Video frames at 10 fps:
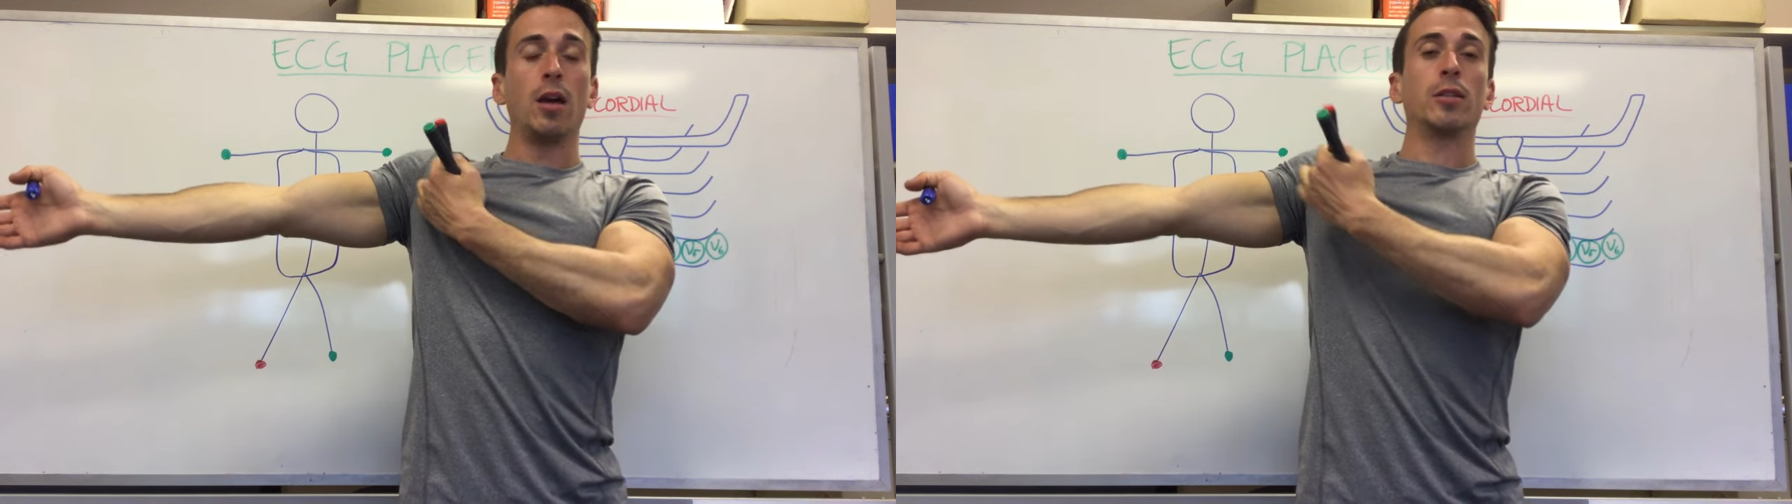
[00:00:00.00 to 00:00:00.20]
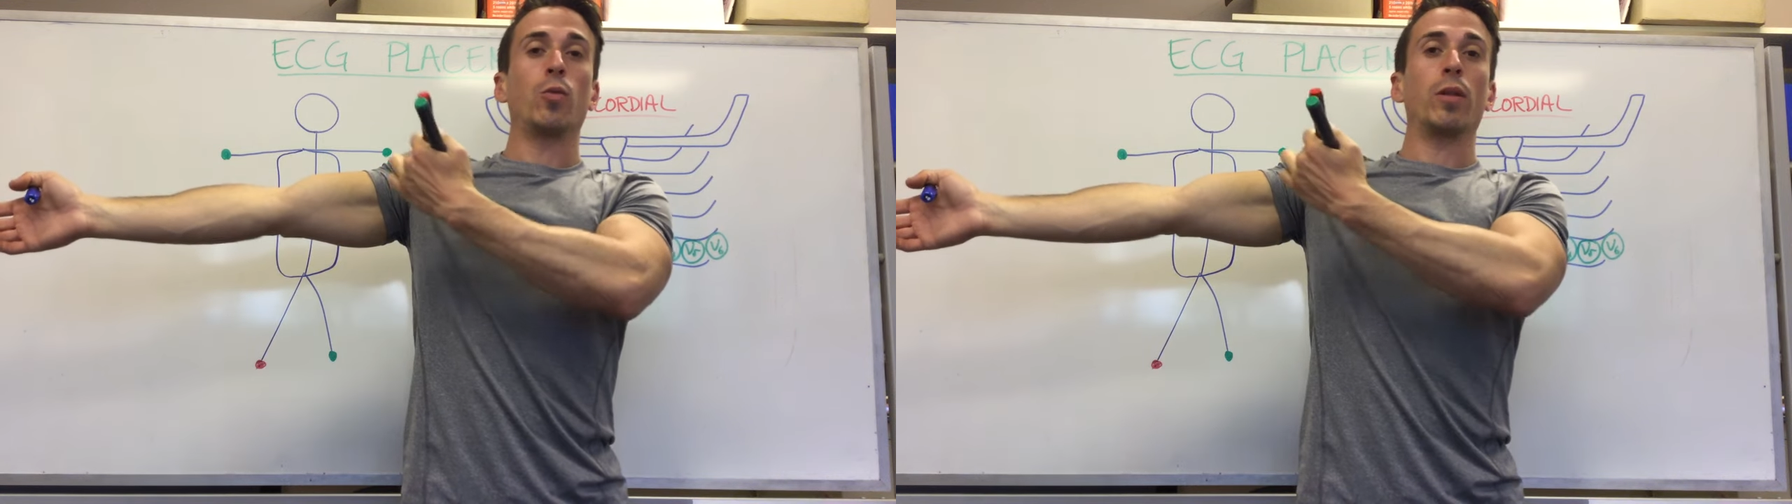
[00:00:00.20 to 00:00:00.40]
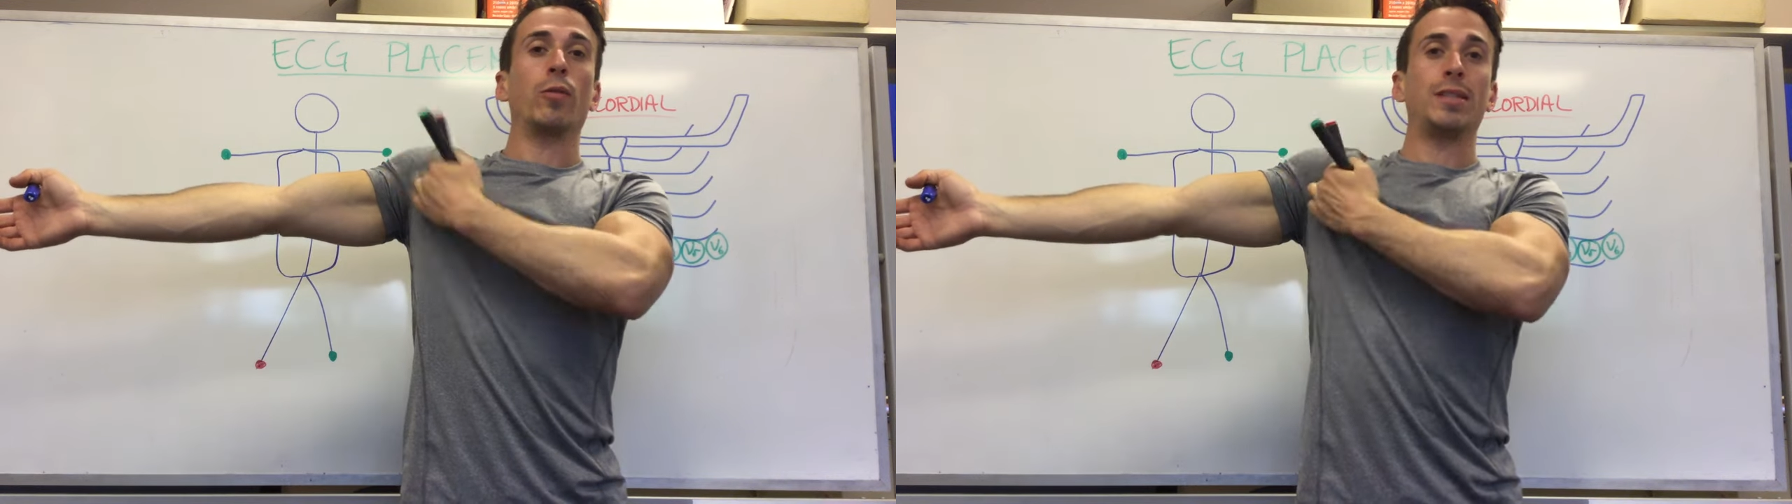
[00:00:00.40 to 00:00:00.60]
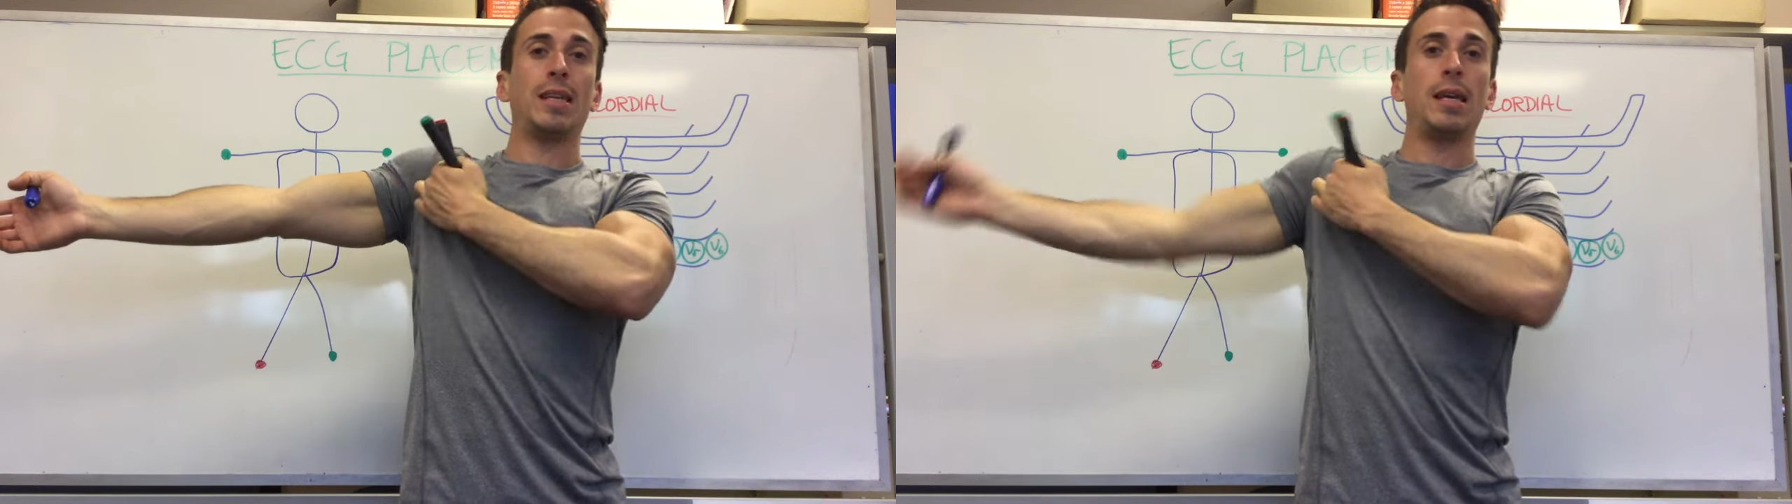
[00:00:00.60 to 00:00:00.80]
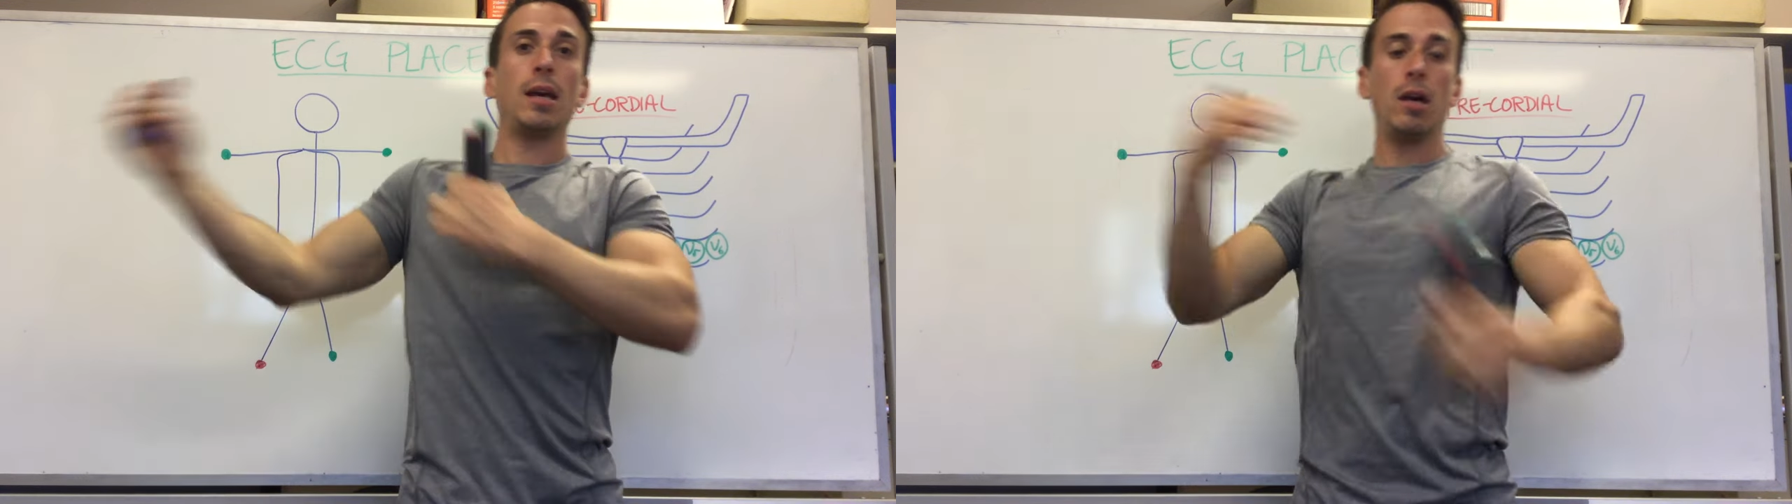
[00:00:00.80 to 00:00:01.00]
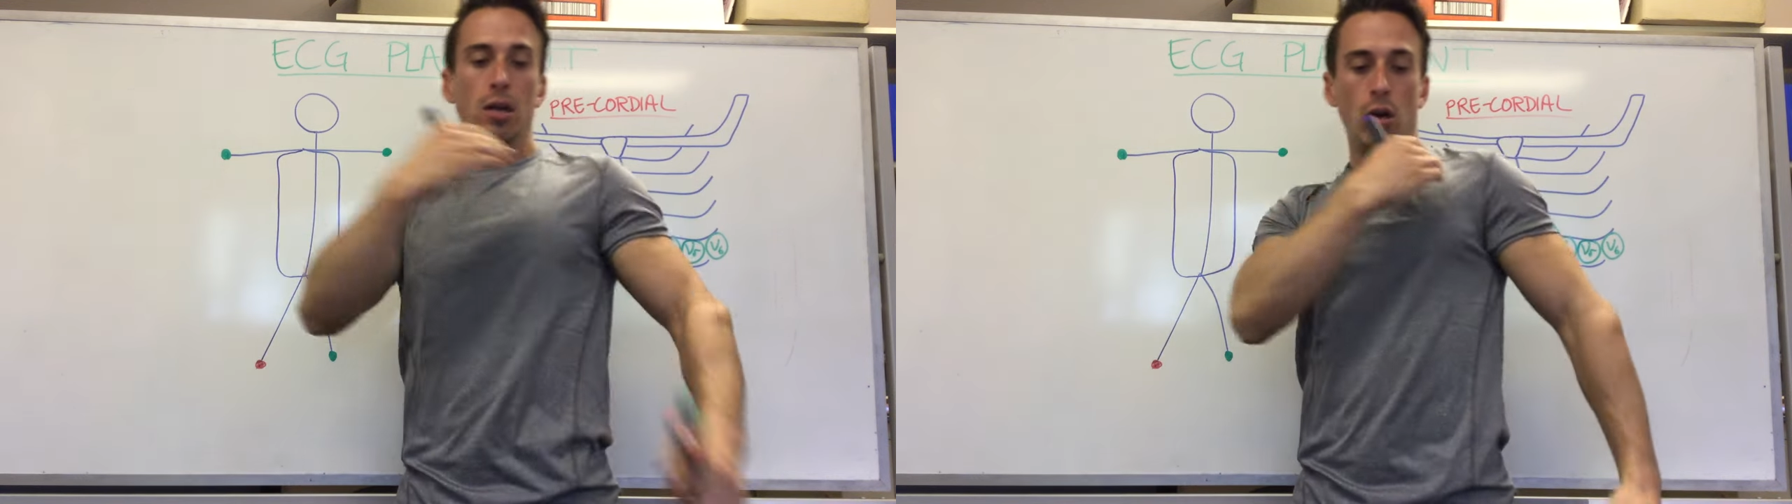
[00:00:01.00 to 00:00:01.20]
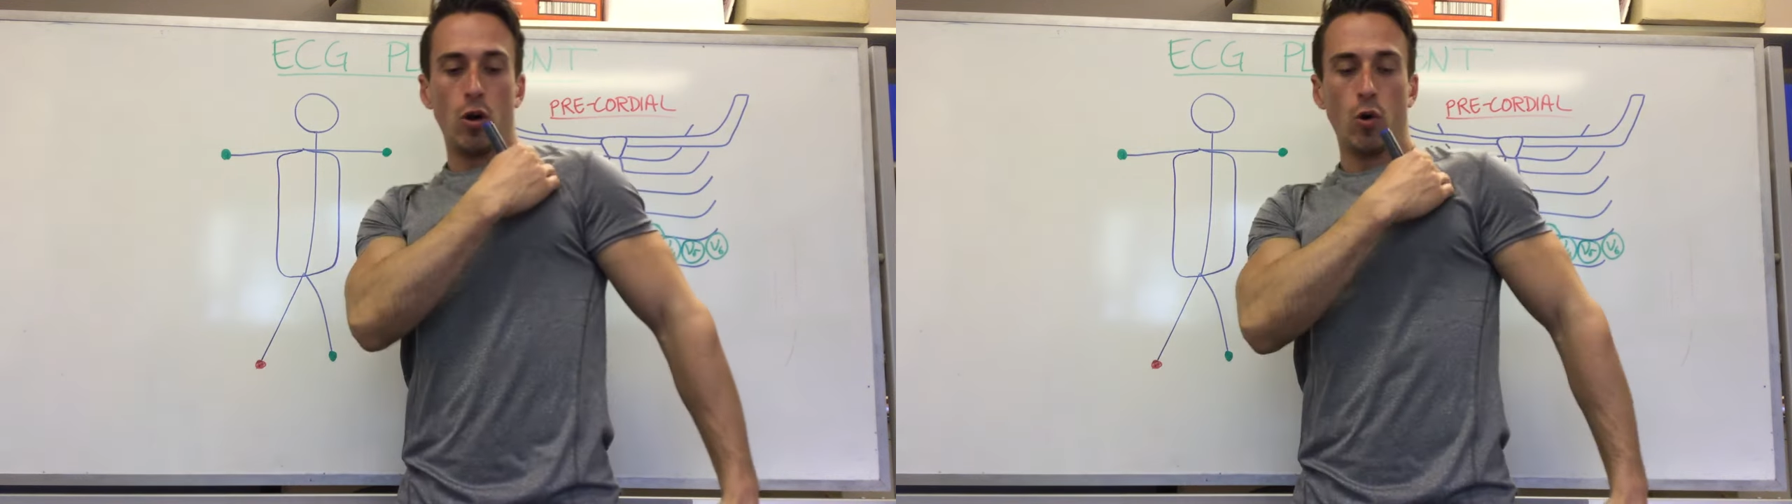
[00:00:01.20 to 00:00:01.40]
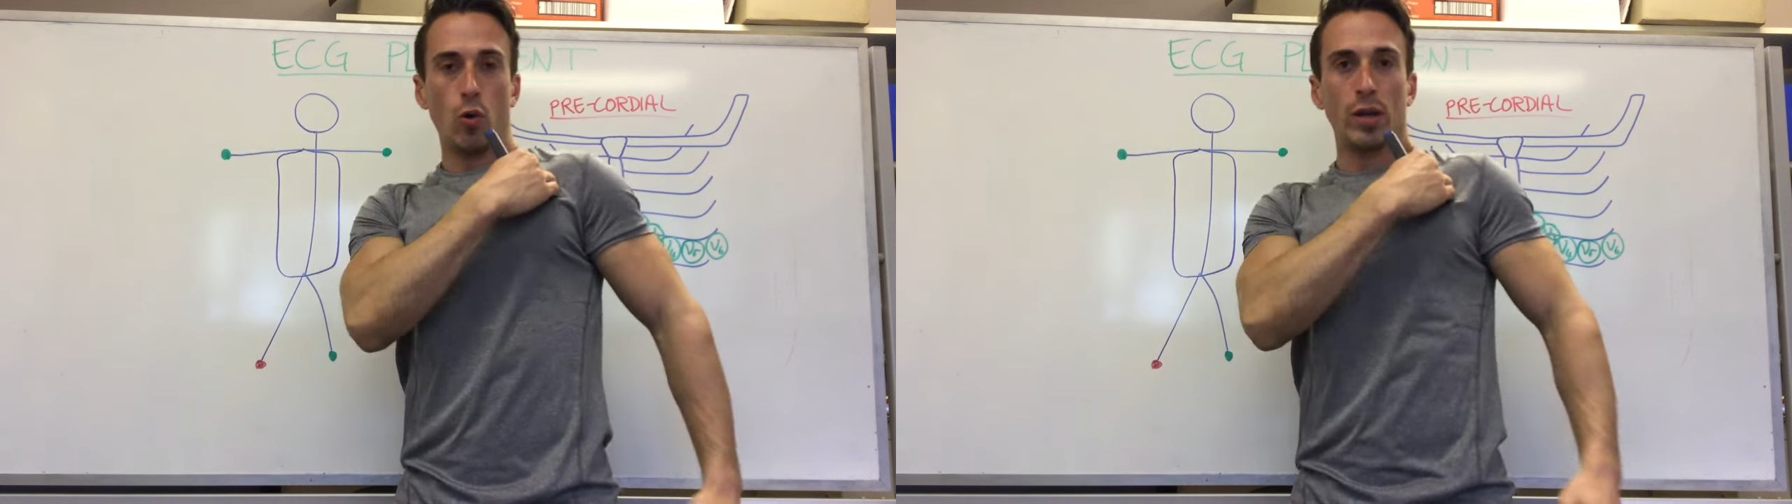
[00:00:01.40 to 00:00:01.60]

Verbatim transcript: So whether it's here or